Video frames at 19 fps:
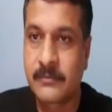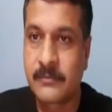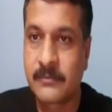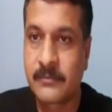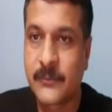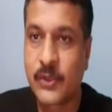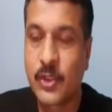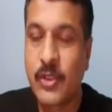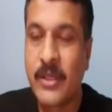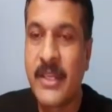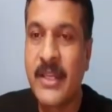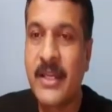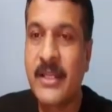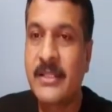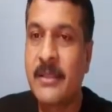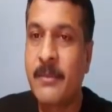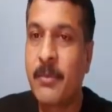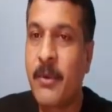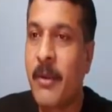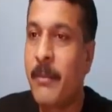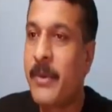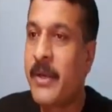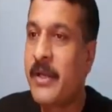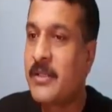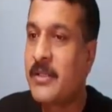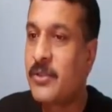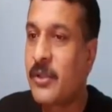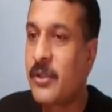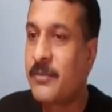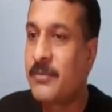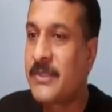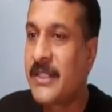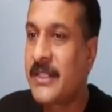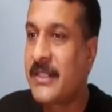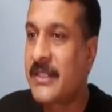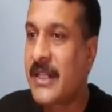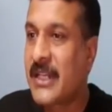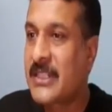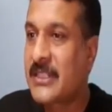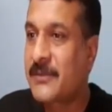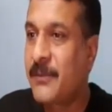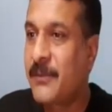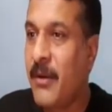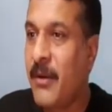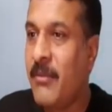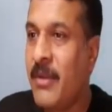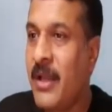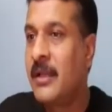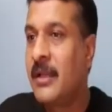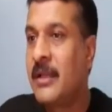So here the properties of z transform.